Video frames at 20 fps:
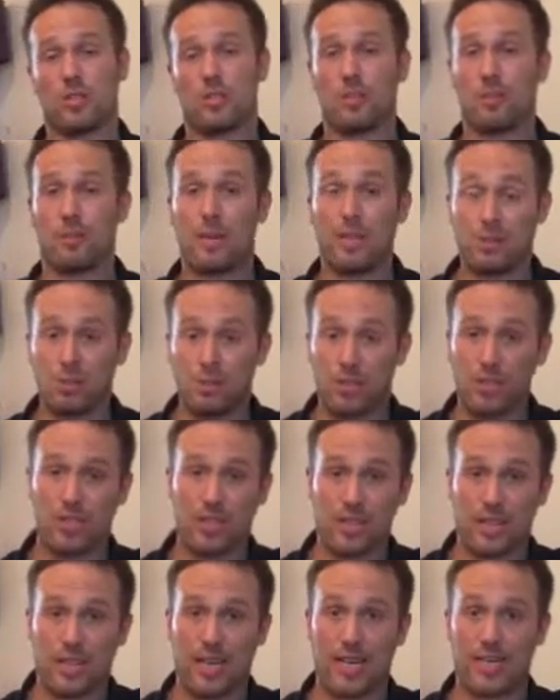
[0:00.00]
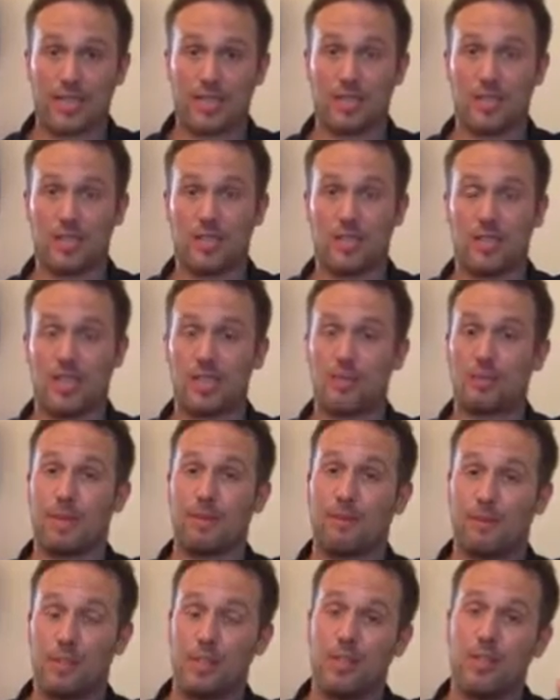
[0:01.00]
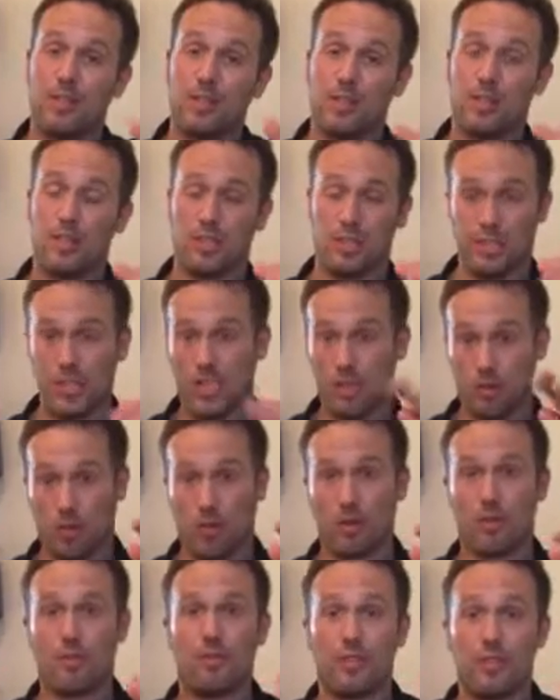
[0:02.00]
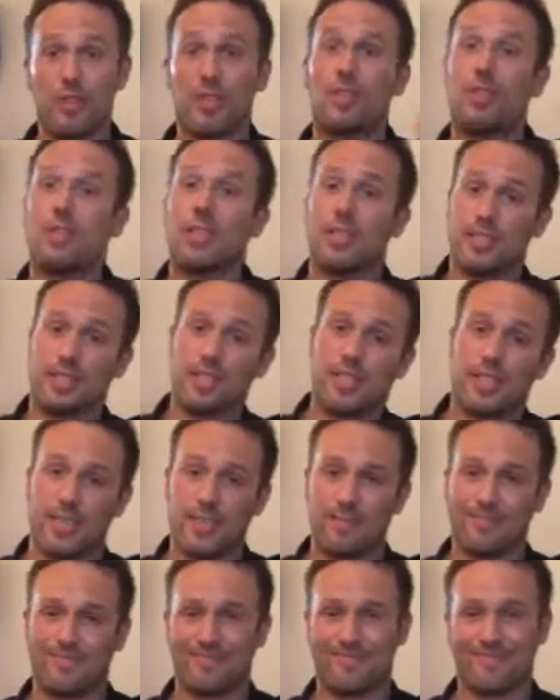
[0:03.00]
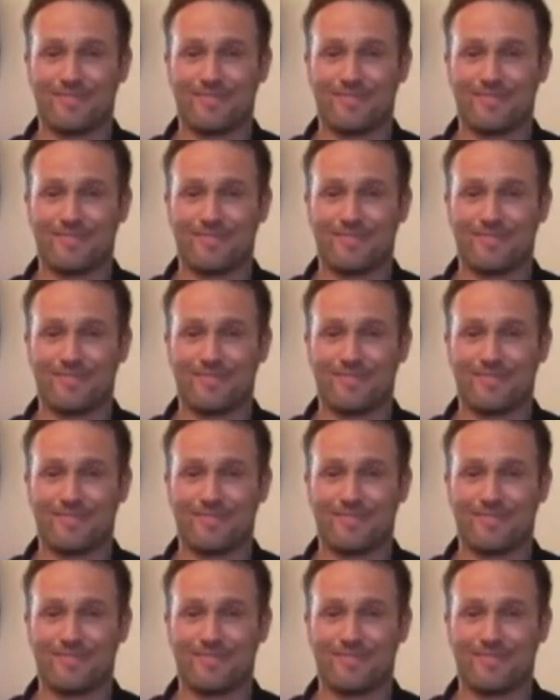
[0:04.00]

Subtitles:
So best wishes, guys. That's my video, year 1 video insight.